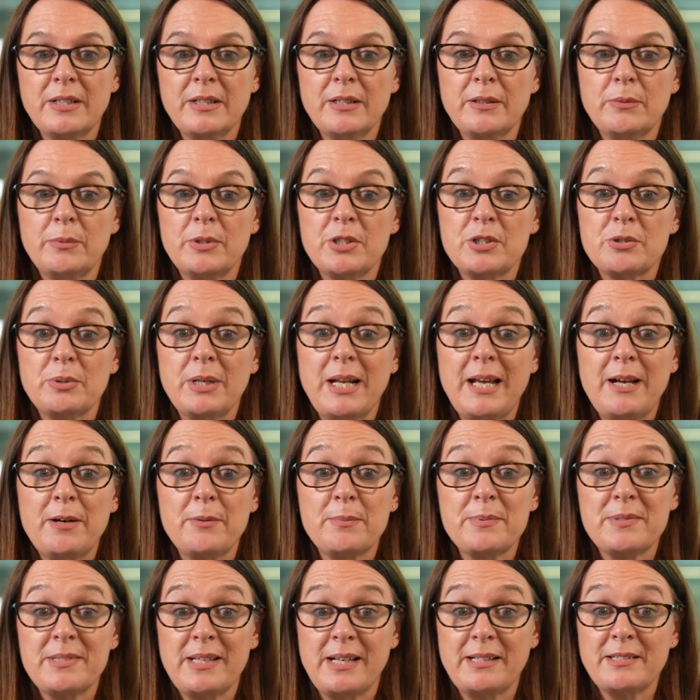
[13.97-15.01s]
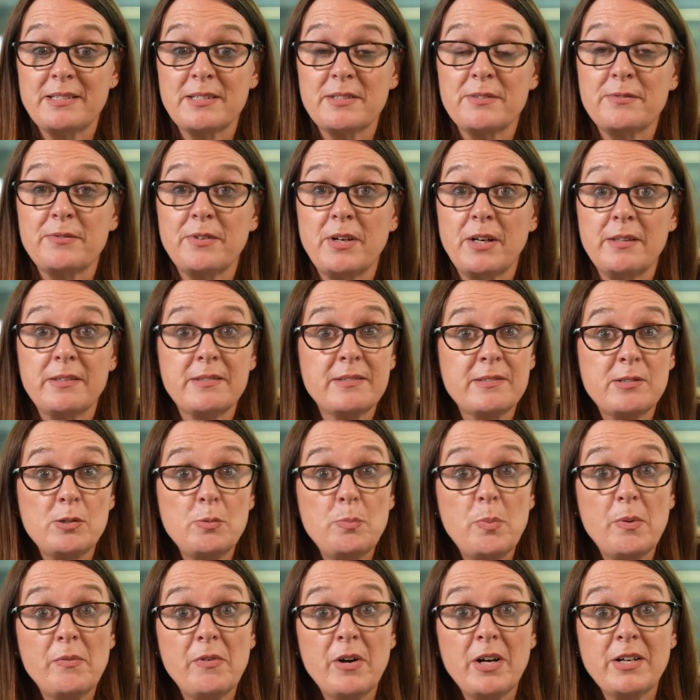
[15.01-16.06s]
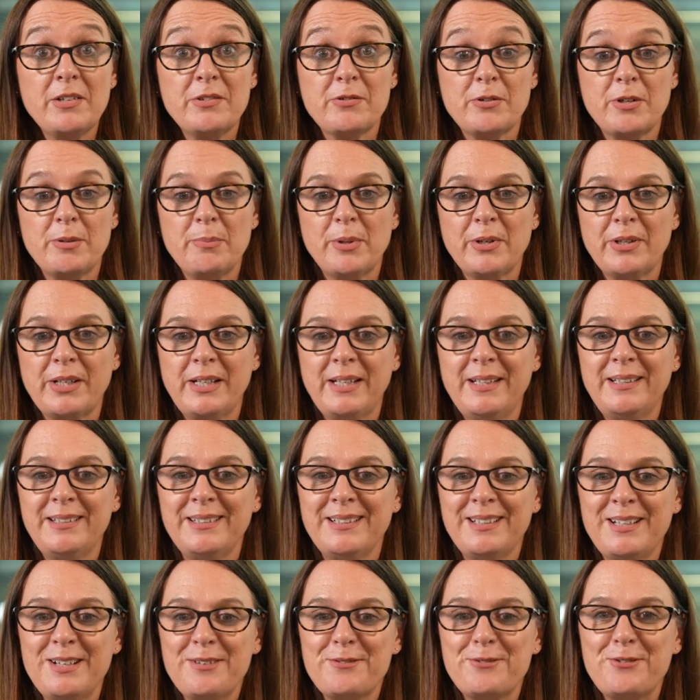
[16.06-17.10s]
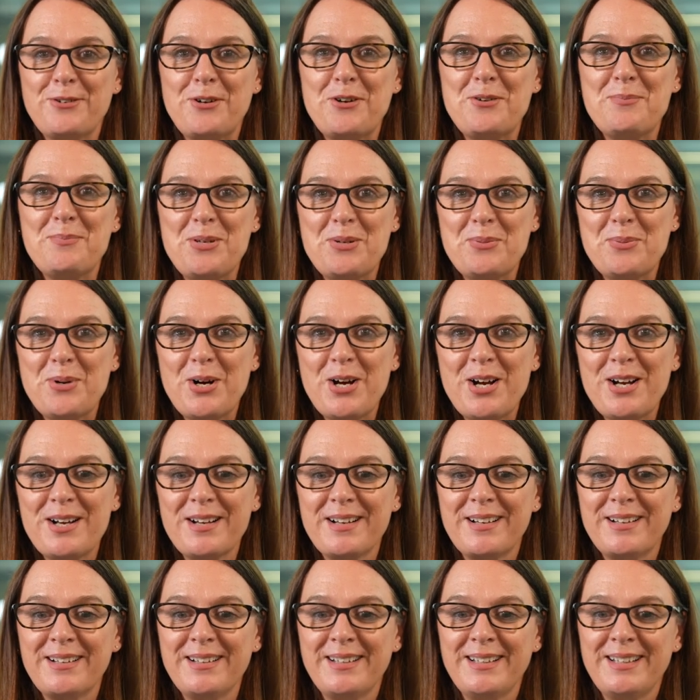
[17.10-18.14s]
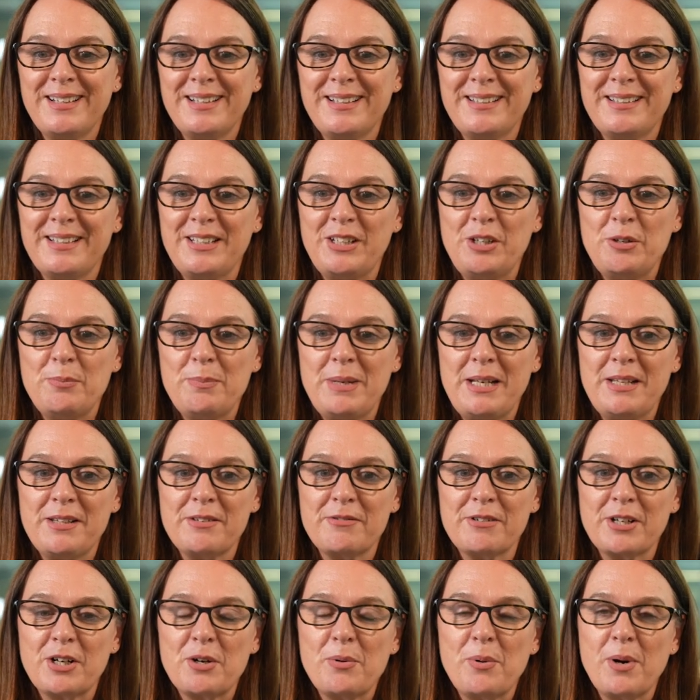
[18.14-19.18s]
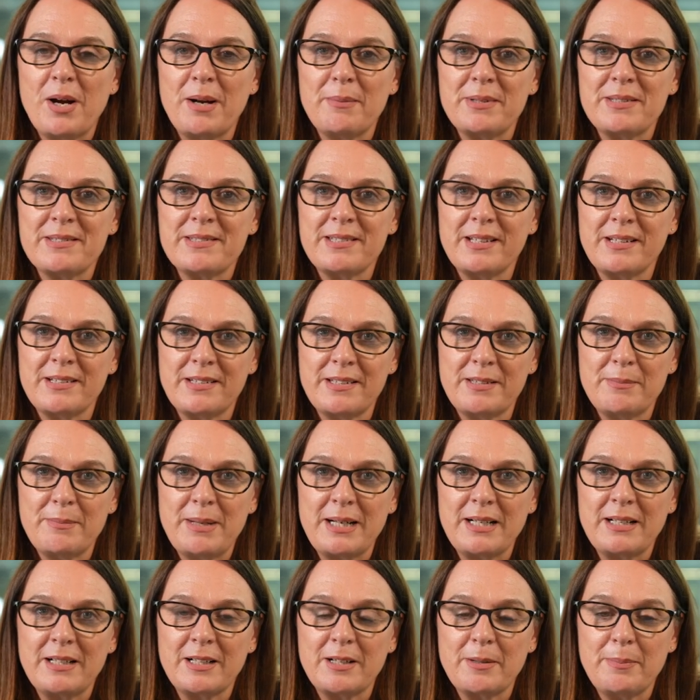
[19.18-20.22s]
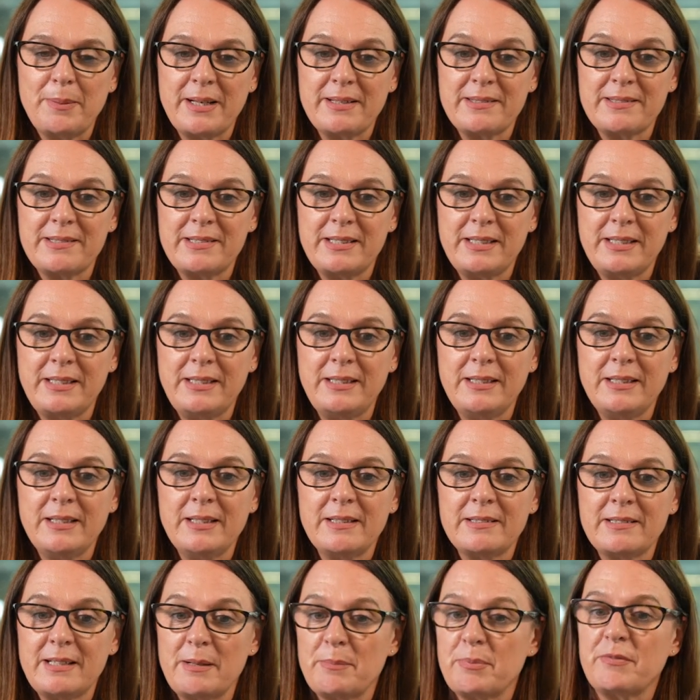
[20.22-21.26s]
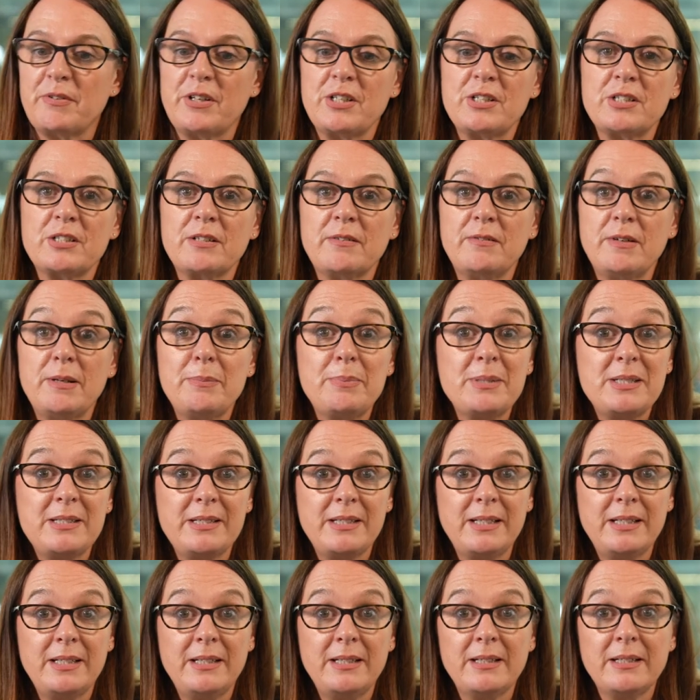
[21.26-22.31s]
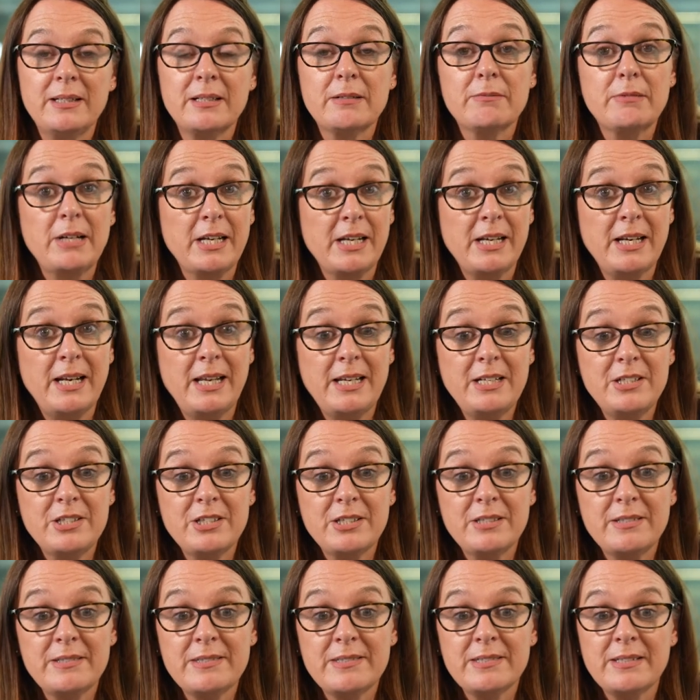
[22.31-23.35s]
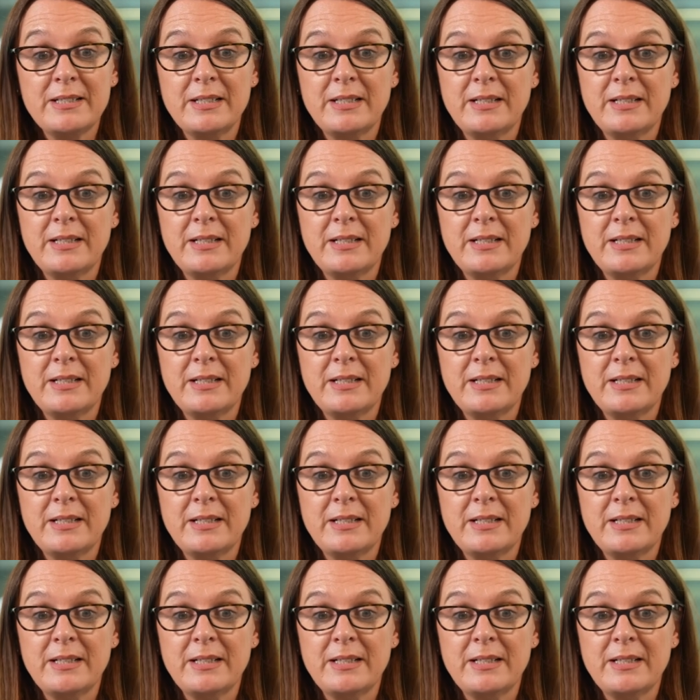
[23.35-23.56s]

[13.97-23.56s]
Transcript: which will help satisfy the supervisory body for whom you work that you meet the requirements under the Mental Capacity Deprivation of Liberty regulations